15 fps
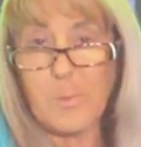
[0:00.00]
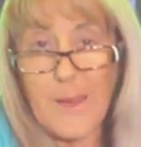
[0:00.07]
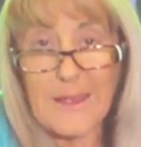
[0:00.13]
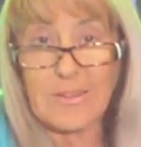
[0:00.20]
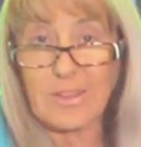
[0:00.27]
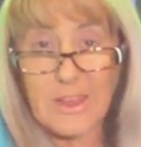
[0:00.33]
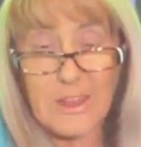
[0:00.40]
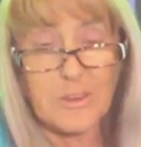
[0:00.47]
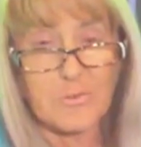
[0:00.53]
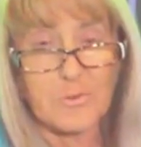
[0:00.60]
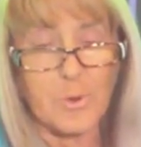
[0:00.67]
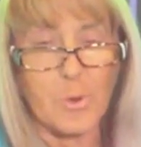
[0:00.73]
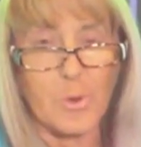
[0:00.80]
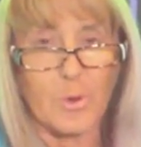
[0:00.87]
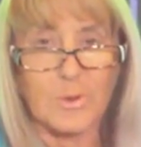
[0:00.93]
Back then, of
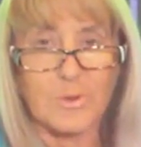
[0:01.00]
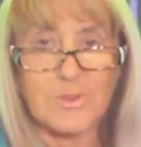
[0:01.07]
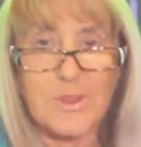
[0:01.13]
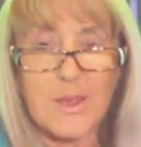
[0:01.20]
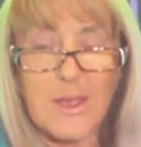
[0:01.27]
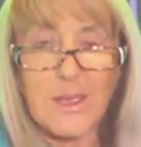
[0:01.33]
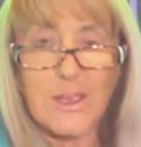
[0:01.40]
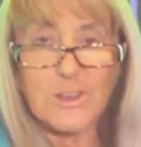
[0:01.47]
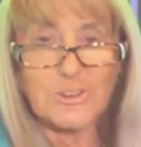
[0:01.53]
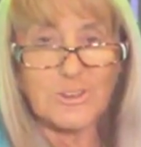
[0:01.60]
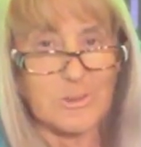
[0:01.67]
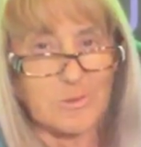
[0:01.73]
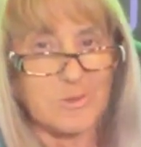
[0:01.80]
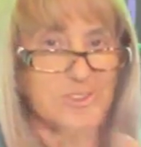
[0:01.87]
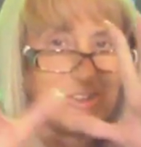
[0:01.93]
course,
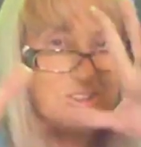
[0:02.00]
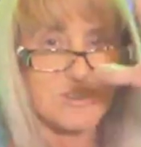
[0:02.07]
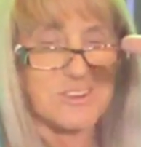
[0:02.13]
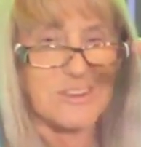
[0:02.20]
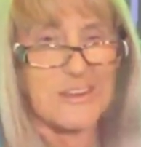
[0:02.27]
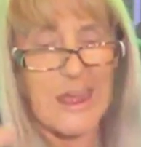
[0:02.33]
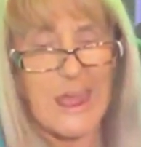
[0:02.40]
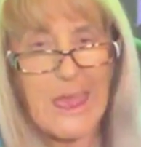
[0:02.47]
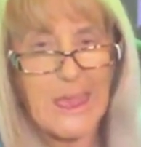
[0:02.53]
she was just an